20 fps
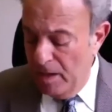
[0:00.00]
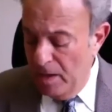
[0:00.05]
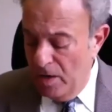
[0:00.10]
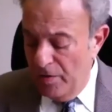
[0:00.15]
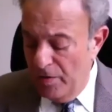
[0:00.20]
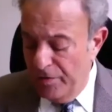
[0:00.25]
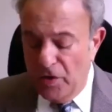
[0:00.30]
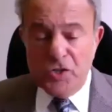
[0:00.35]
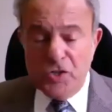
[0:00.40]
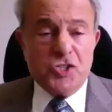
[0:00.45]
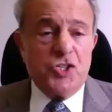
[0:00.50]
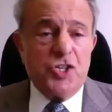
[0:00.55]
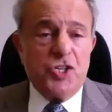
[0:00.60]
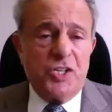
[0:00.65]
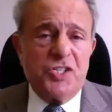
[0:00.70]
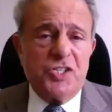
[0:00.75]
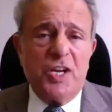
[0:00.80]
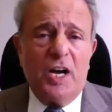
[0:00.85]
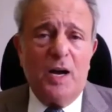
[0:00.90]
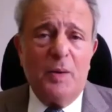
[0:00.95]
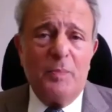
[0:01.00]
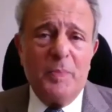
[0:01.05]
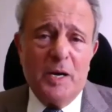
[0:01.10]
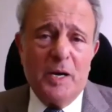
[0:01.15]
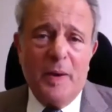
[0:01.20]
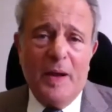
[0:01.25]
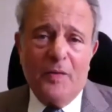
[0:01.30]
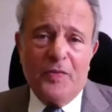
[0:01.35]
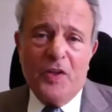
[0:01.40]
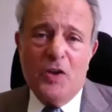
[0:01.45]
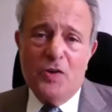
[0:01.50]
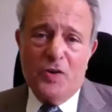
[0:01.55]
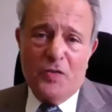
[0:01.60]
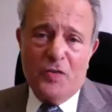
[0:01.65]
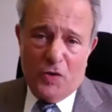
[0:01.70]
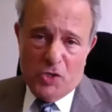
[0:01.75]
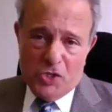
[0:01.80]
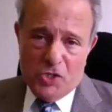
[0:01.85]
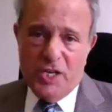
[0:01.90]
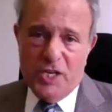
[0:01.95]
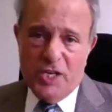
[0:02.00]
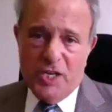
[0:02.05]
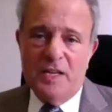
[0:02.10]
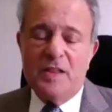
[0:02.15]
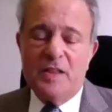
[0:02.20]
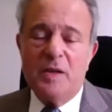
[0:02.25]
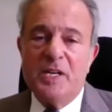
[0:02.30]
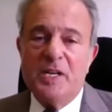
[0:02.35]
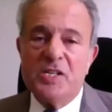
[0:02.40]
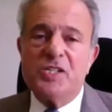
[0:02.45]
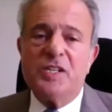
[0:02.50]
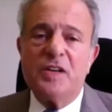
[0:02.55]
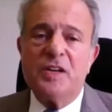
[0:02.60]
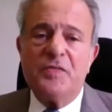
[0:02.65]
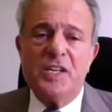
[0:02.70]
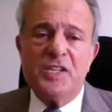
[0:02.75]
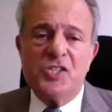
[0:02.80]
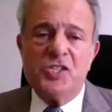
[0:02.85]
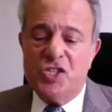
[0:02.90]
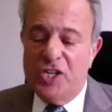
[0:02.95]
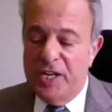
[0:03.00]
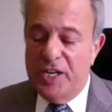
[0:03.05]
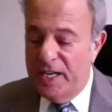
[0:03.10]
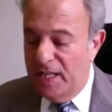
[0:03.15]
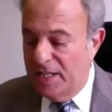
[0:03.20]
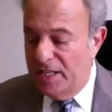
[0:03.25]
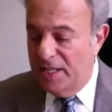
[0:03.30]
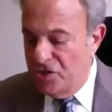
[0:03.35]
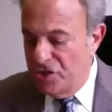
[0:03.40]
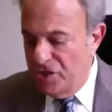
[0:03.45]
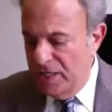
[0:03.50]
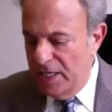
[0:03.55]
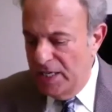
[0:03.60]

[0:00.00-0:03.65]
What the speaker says: First, just a bit about the university in the midst of this challenge.